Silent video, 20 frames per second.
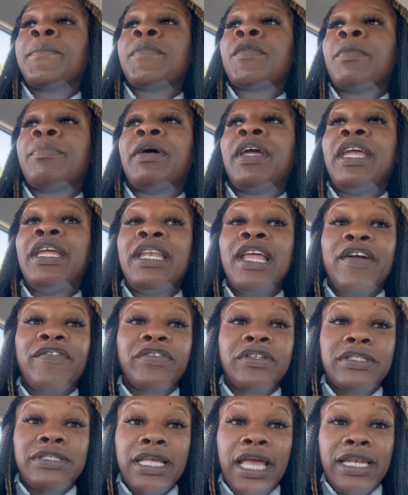But he
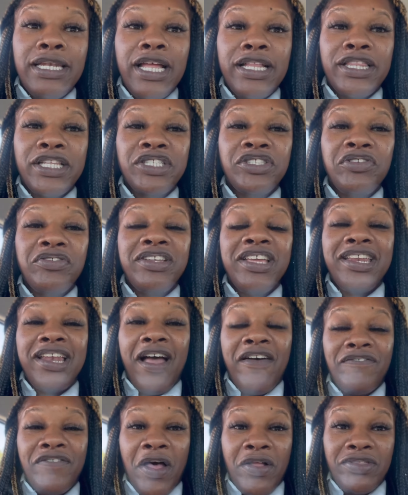never said nothing. So then
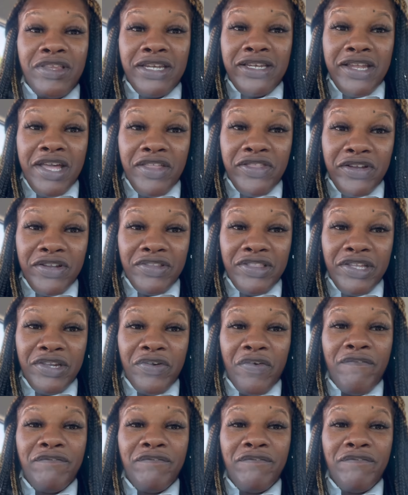I found another little